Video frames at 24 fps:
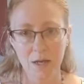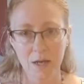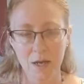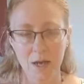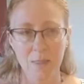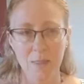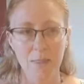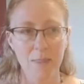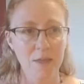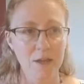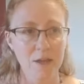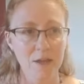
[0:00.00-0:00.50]

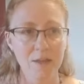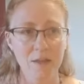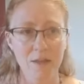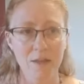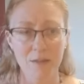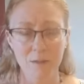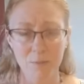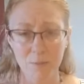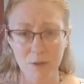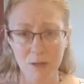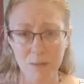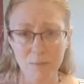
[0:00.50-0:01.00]
and think that the
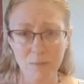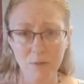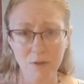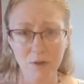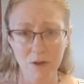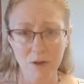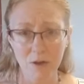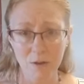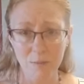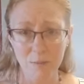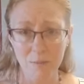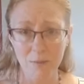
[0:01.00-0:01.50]

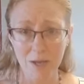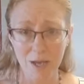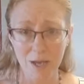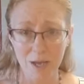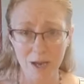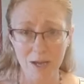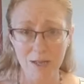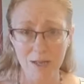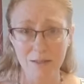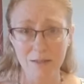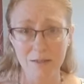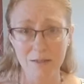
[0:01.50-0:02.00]
people
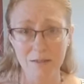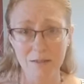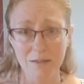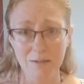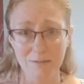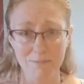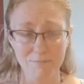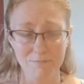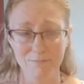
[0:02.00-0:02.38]
behind the